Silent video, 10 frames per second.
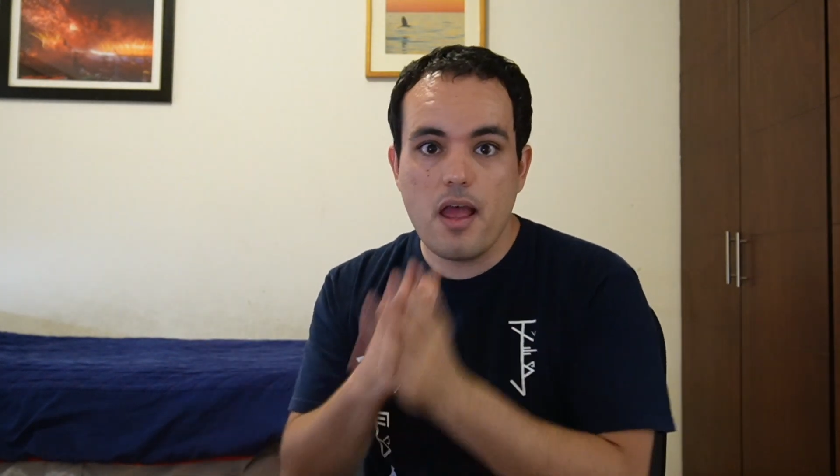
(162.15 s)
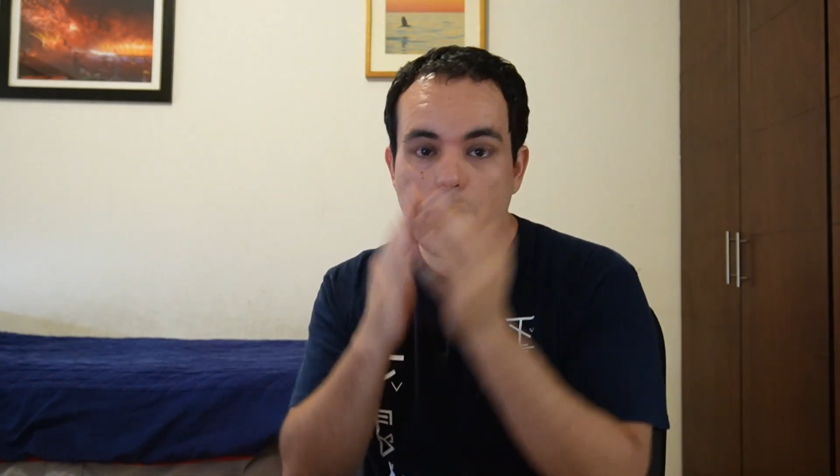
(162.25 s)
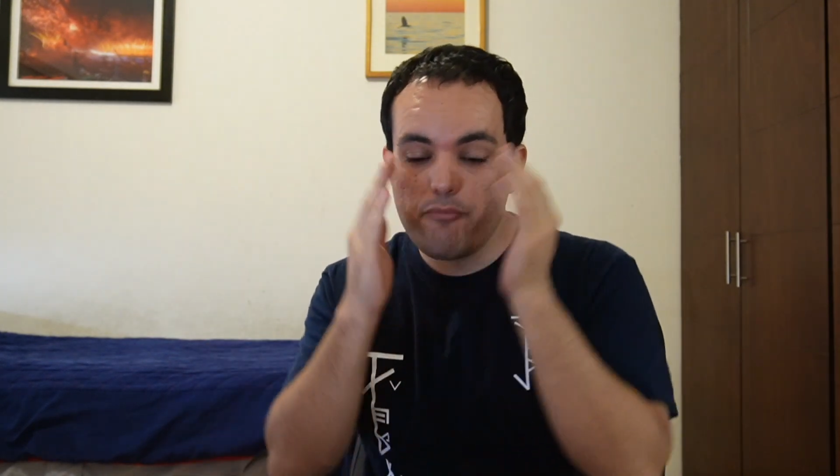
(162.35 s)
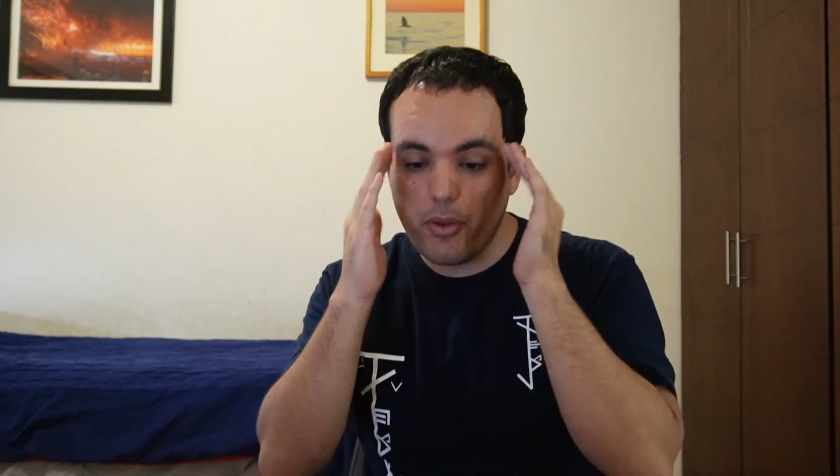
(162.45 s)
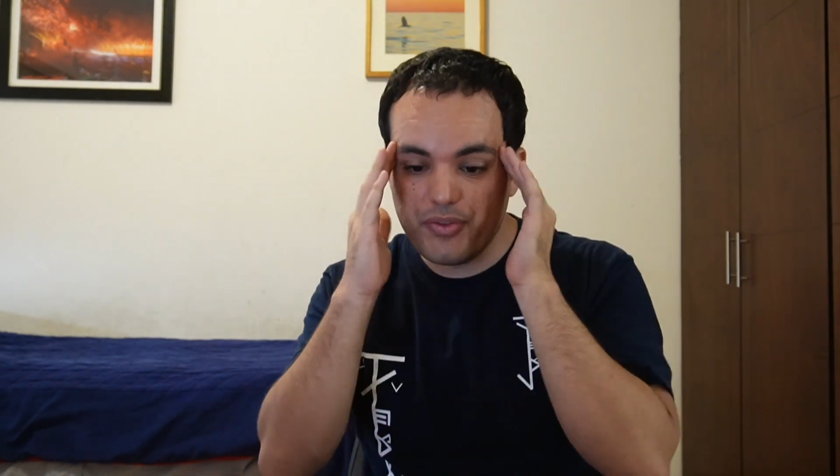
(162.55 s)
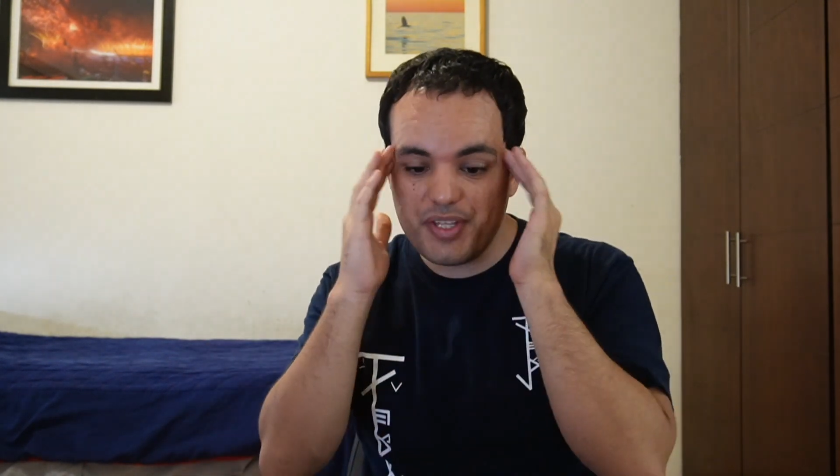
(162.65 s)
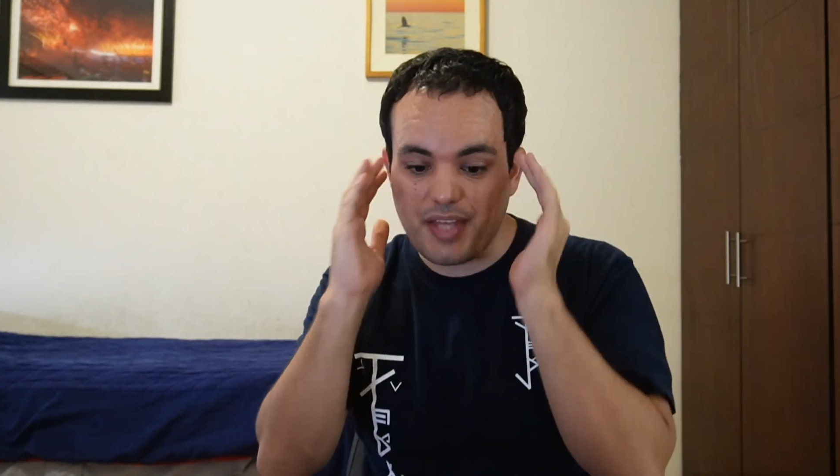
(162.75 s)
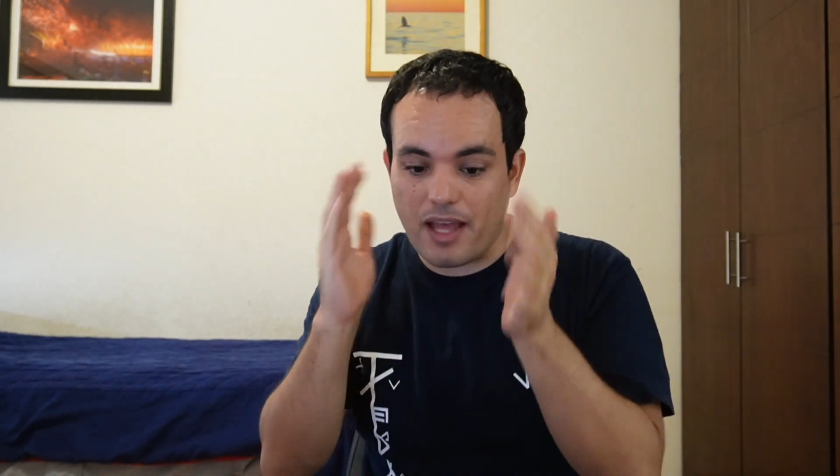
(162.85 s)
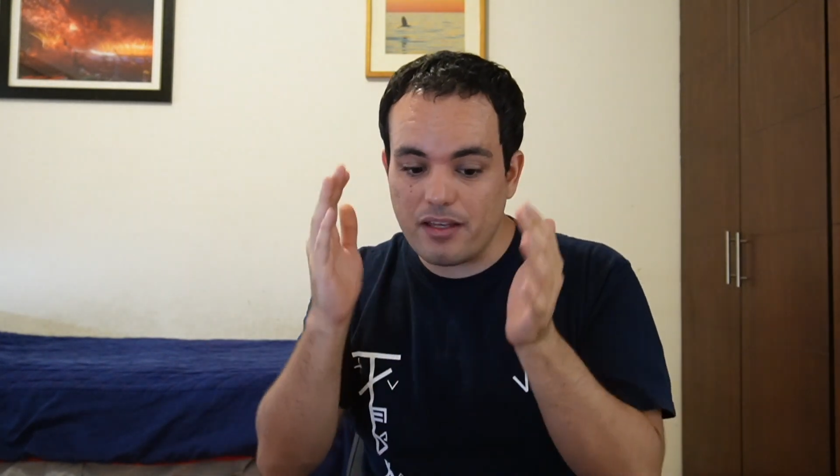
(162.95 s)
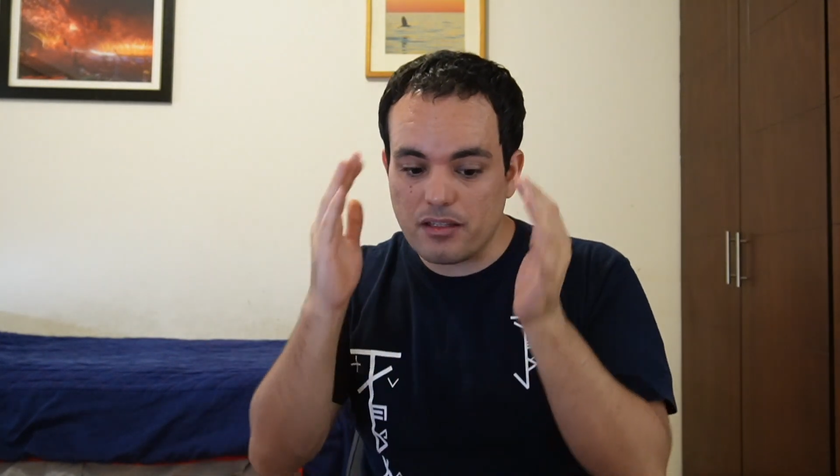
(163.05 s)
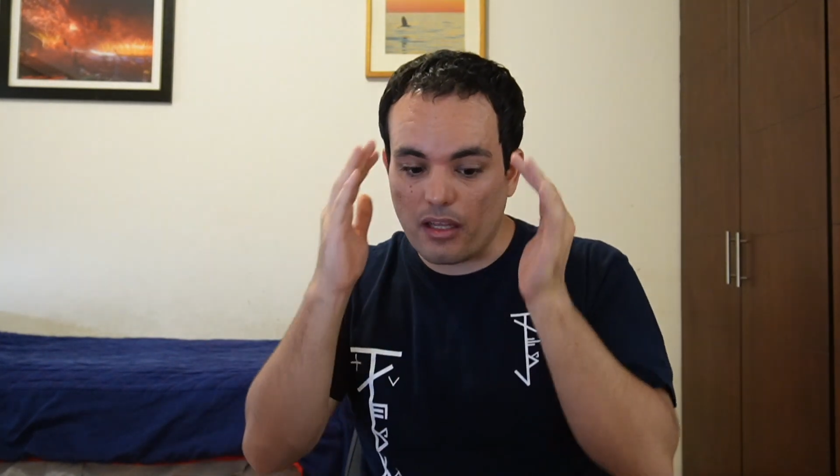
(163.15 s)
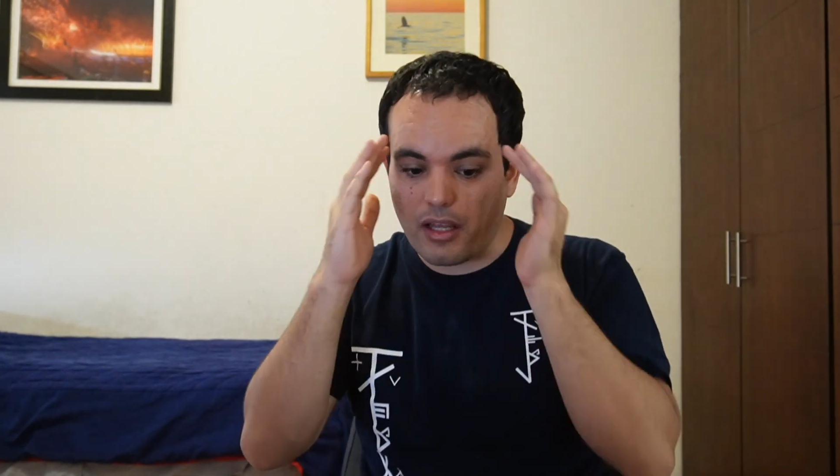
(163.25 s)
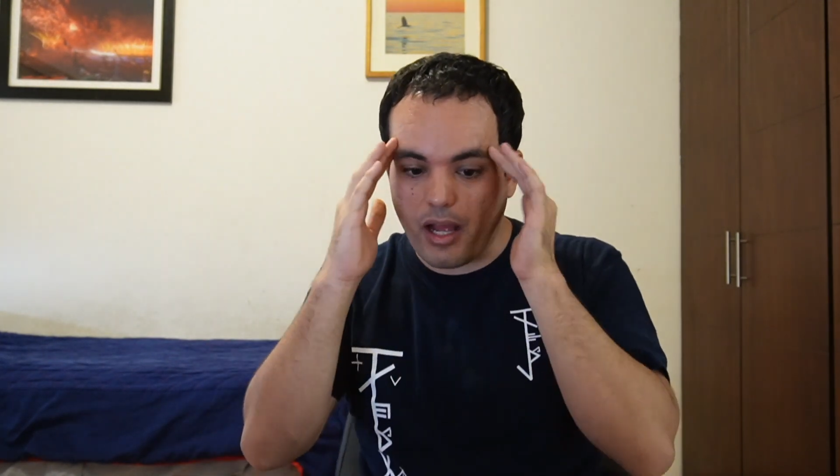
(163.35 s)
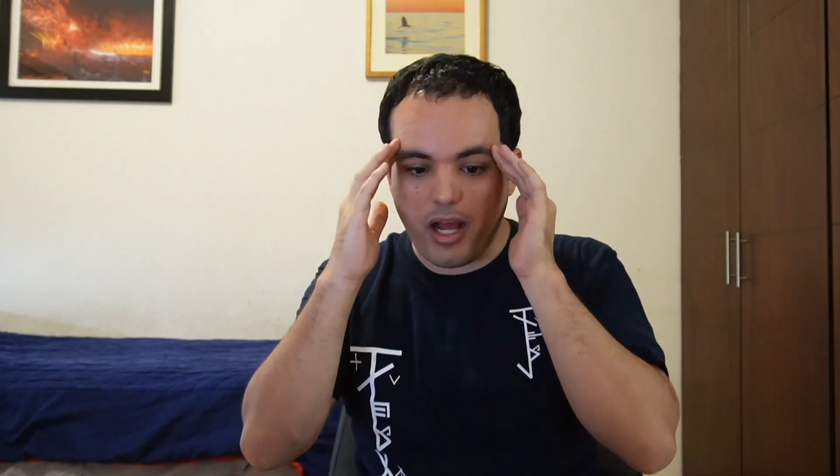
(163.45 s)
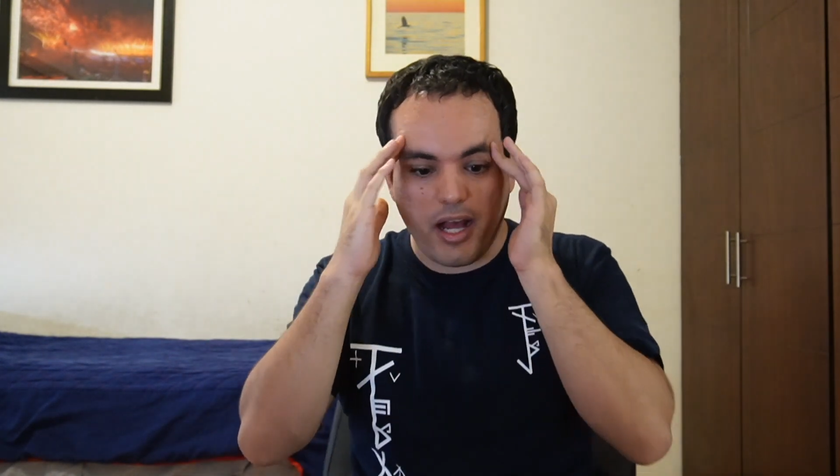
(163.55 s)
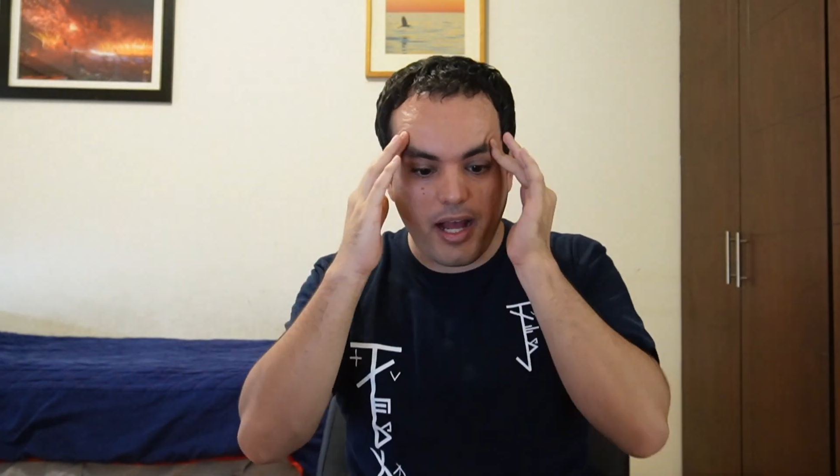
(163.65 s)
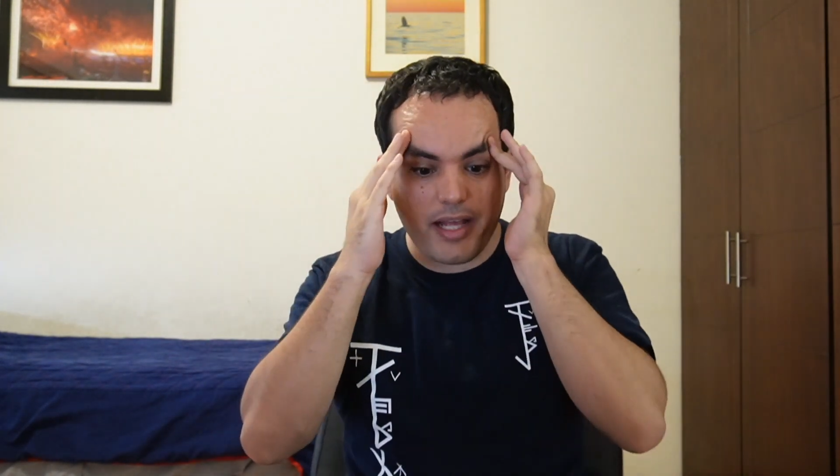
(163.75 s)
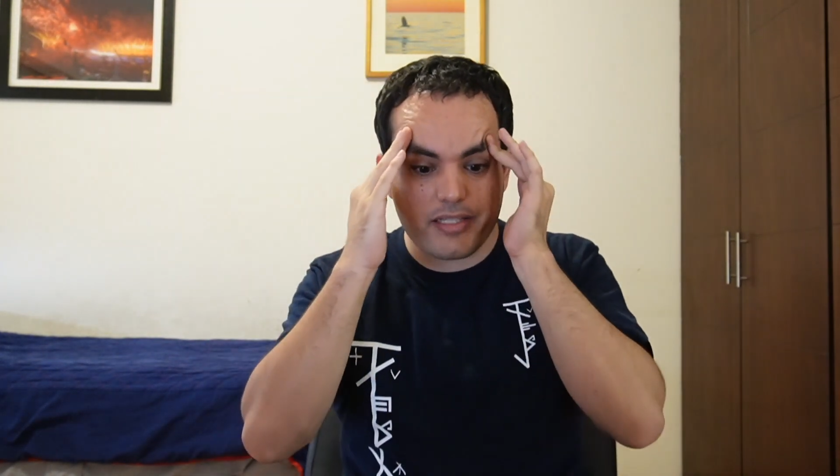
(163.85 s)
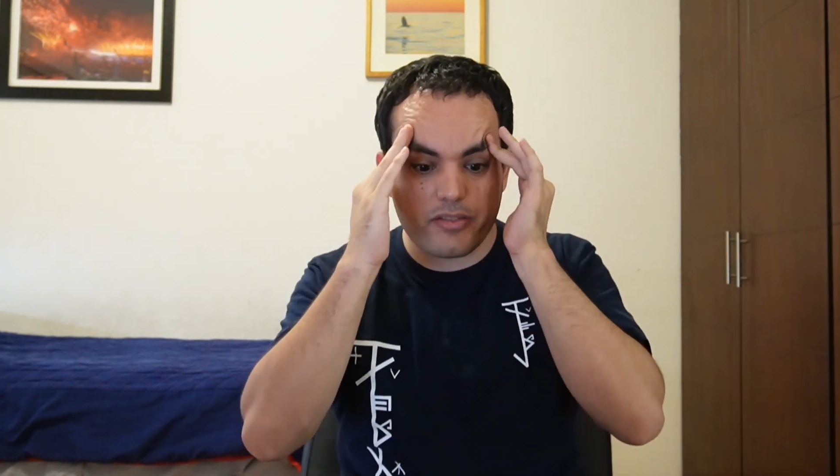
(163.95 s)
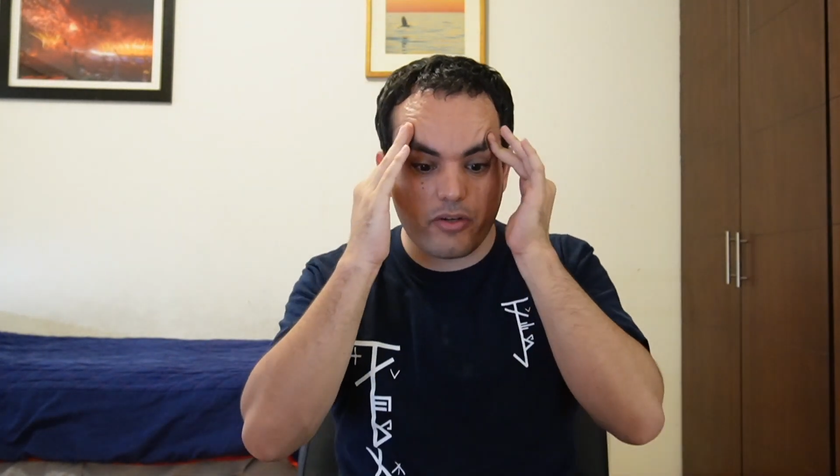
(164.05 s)
But this editing
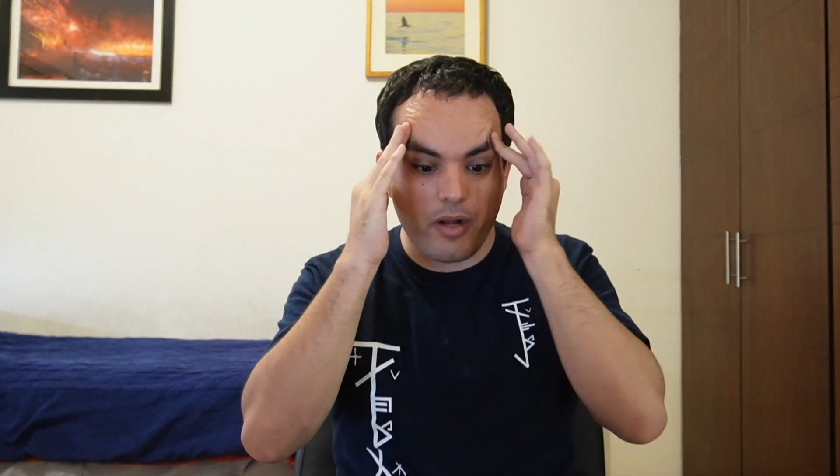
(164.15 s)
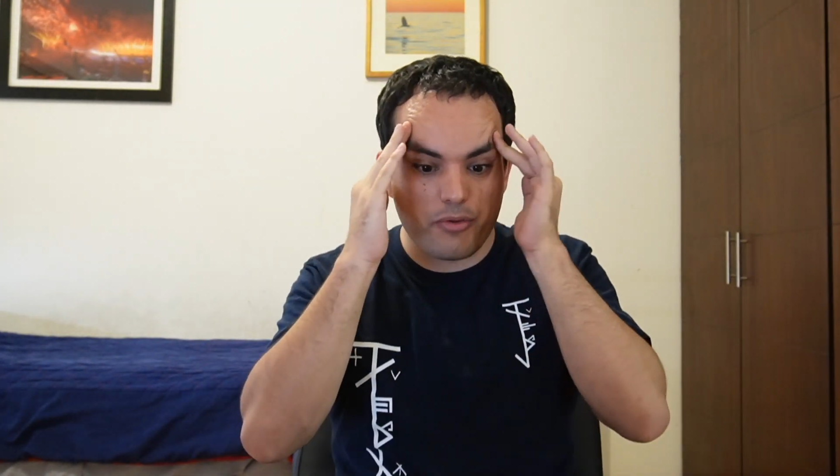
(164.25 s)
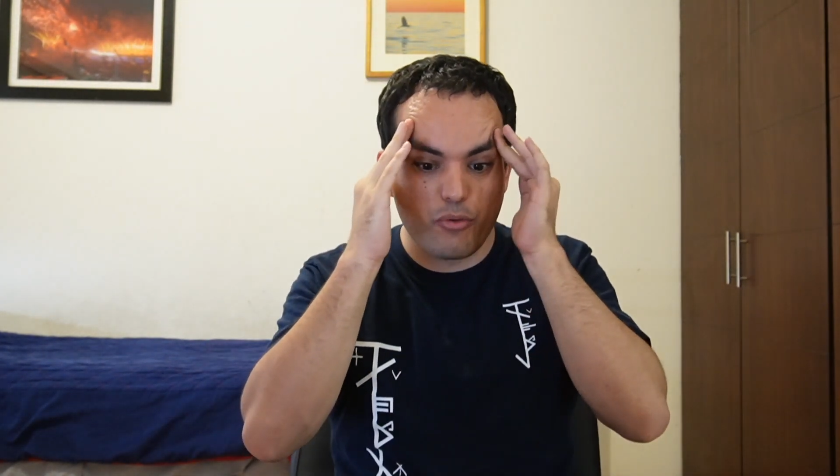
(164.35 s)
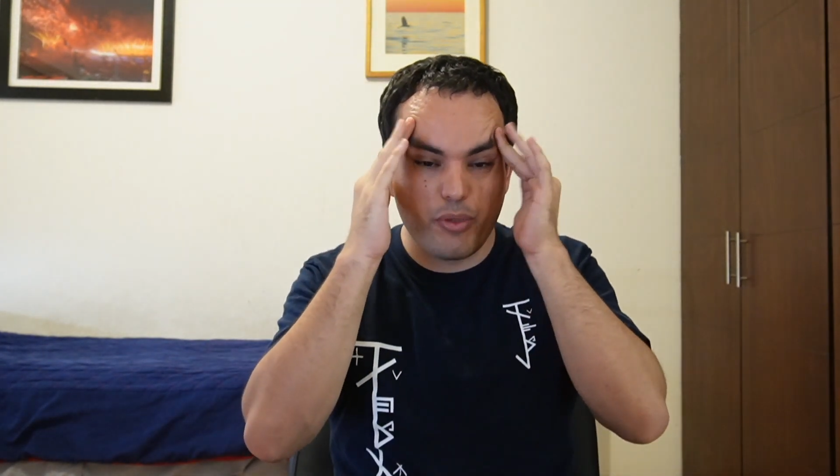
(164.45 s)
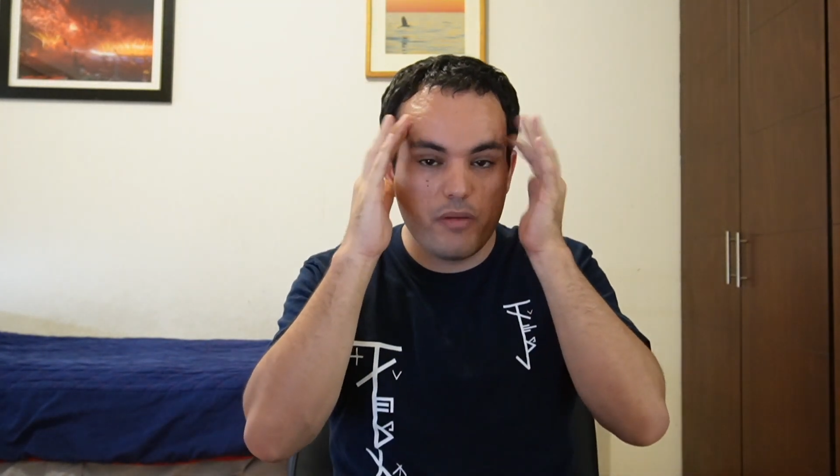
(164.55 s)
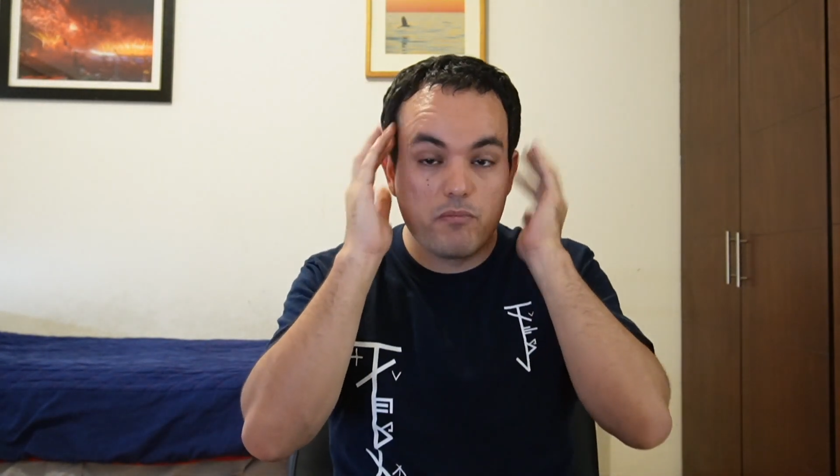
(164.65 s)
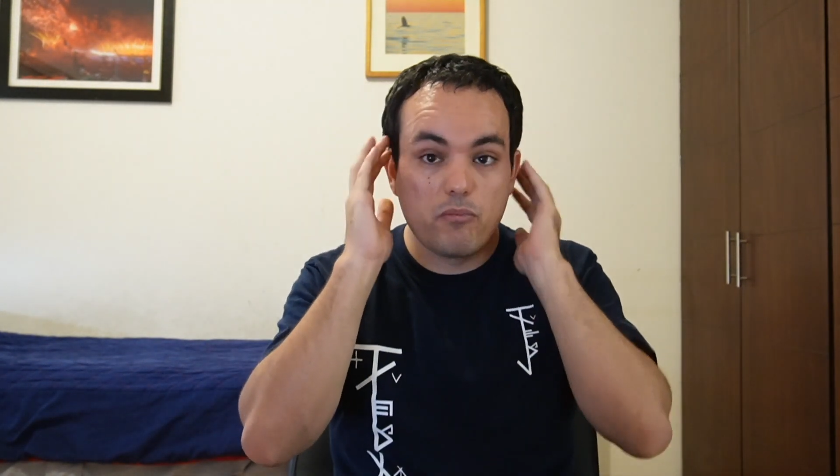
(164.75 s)
has turned out to be